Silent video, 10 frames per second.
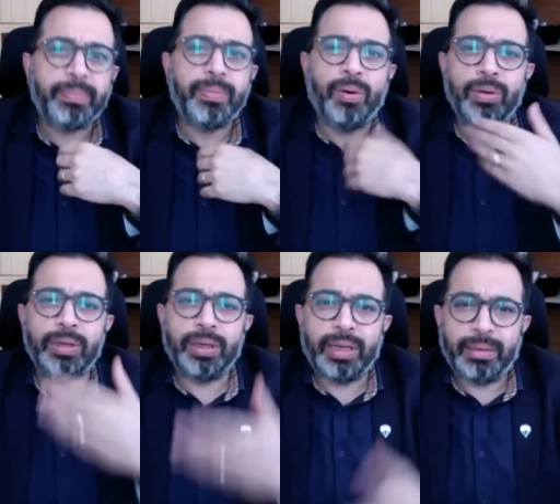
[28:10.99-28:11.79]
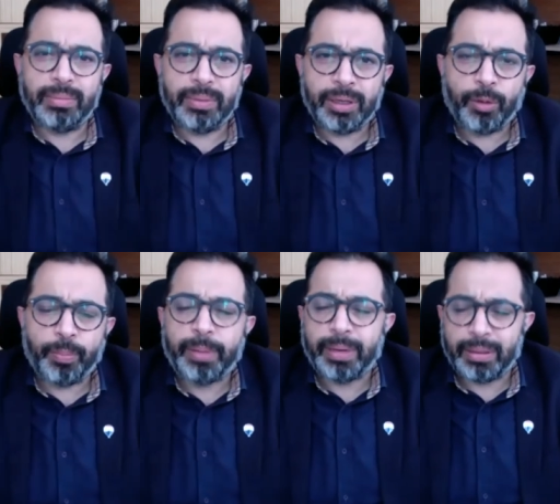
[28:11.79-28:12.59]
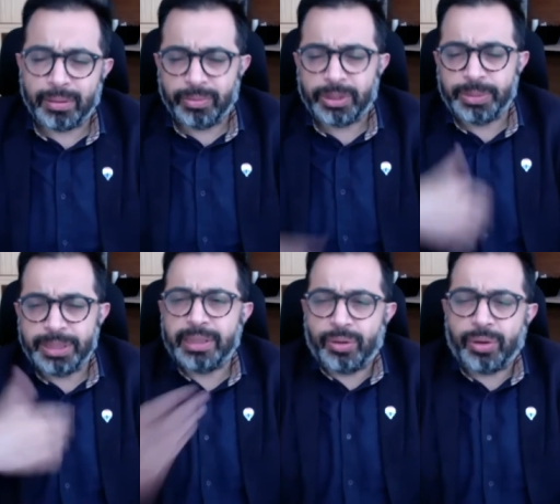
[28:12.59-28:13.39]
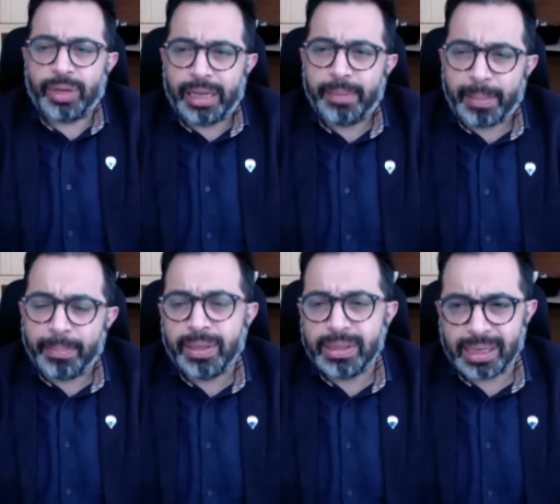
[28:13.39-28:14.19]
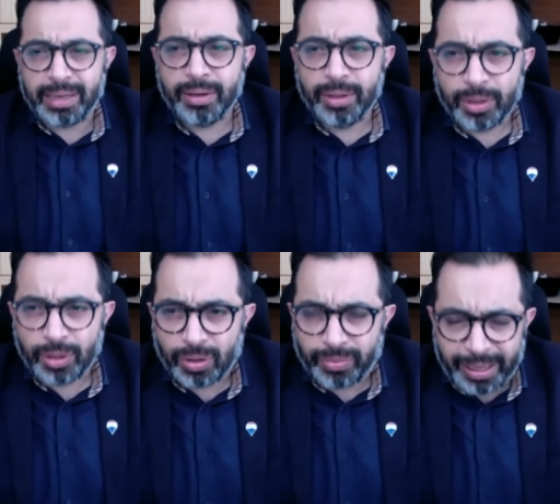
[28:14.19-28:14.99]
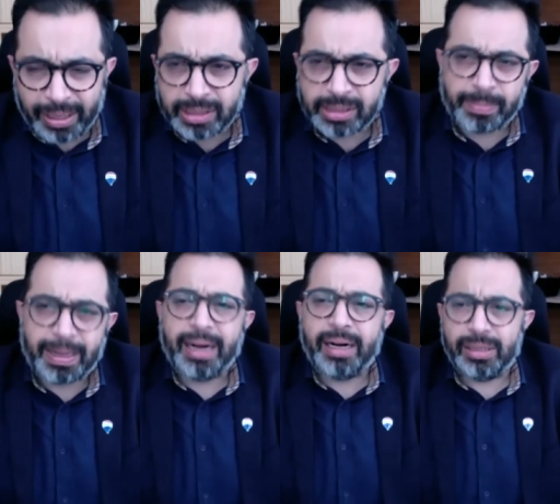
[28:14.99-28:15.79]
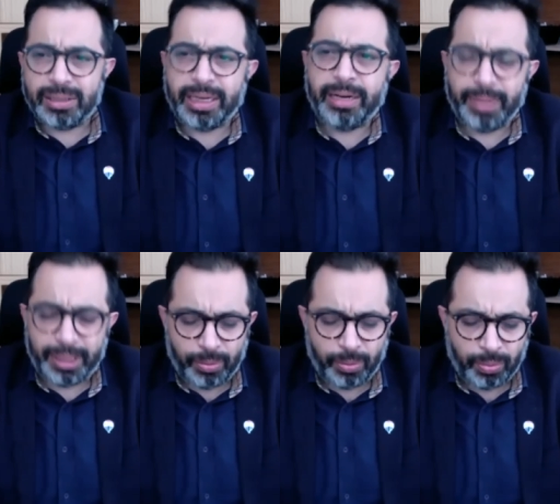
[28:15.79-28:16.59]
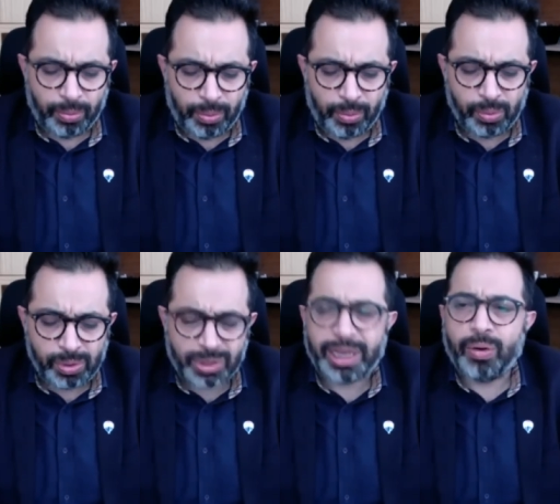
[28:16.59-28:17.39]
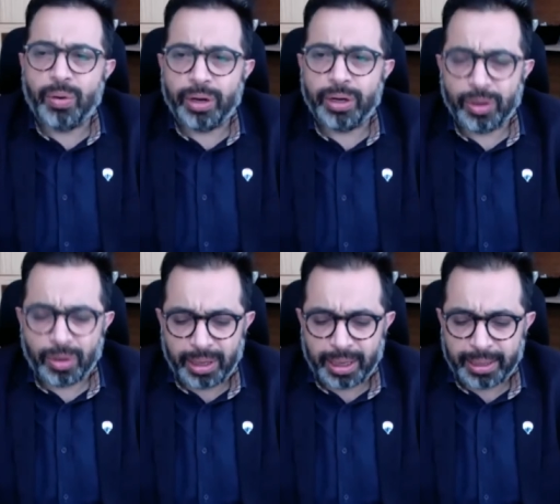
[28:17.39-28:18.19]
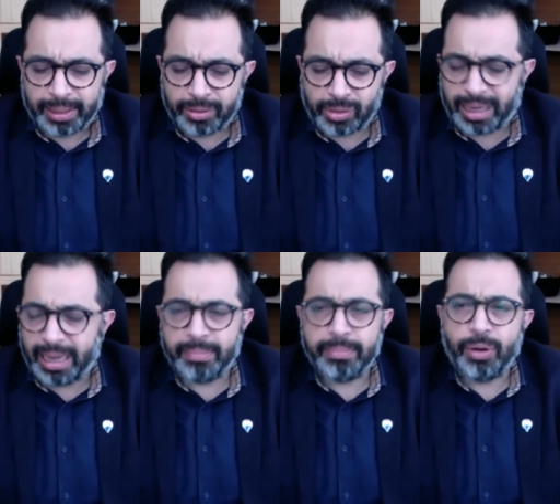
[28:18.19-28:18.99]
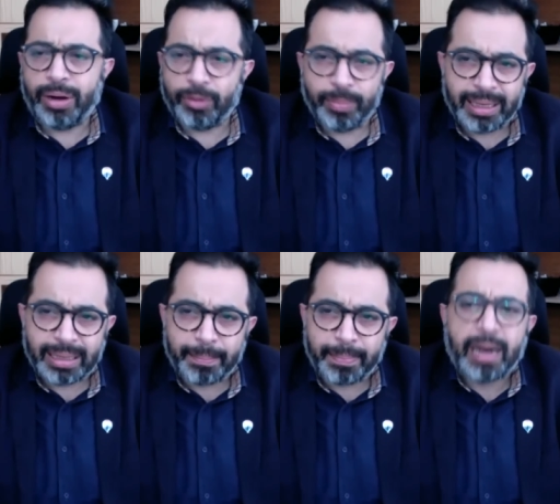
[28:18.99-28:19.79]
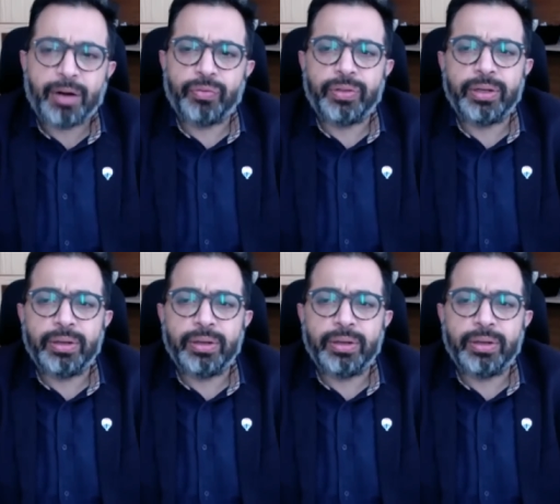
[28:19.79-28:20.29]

hold the key, equip people, which means that your team members and your vendors, suppliers, anybody who who's stakeholder in your entire thing. So again, you have to make them part of the